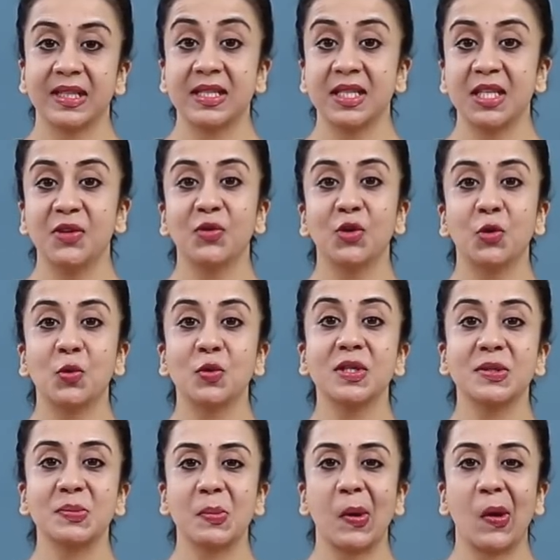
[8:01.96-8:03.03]
See if your
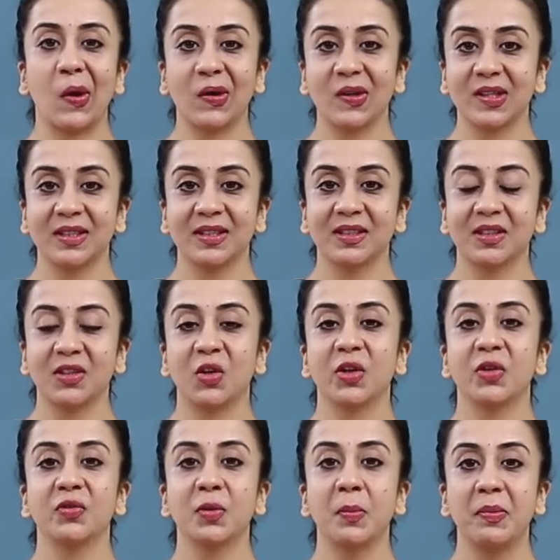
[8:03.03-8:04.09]
nose is blocked,
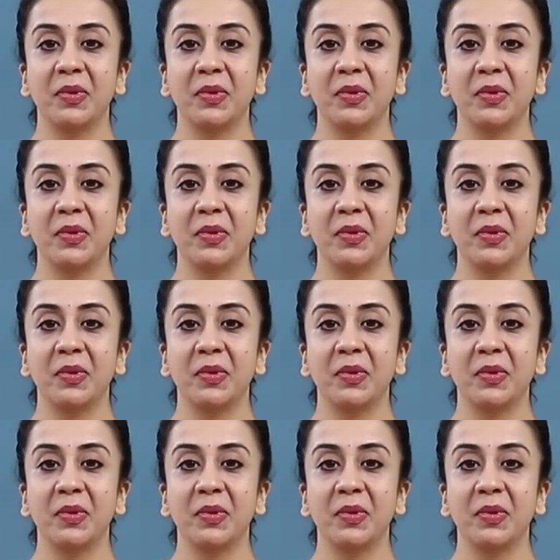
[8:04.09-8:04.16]
or if the